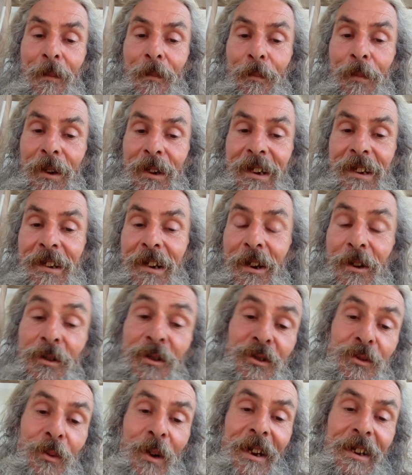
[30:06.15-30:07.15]
but he
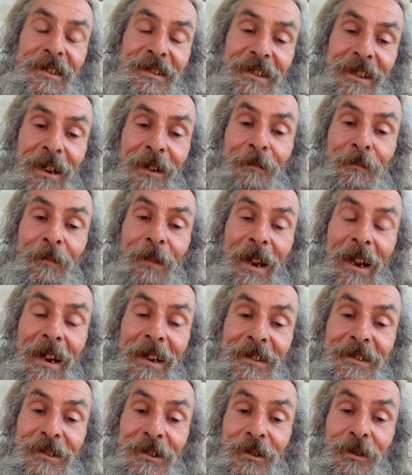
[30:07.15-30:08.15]
knows where to come back
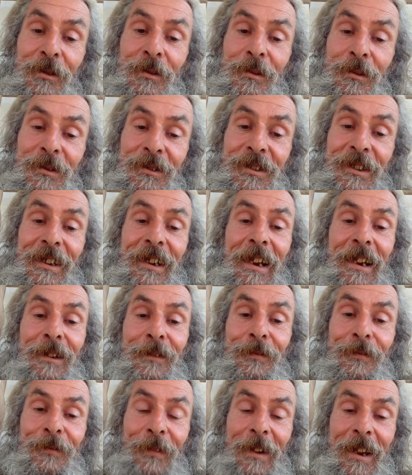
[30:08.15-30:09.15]
to get
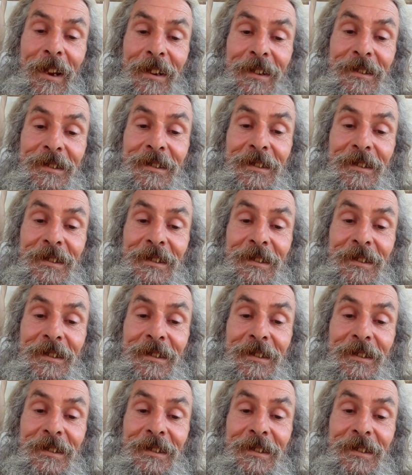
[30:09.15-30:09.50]
fed,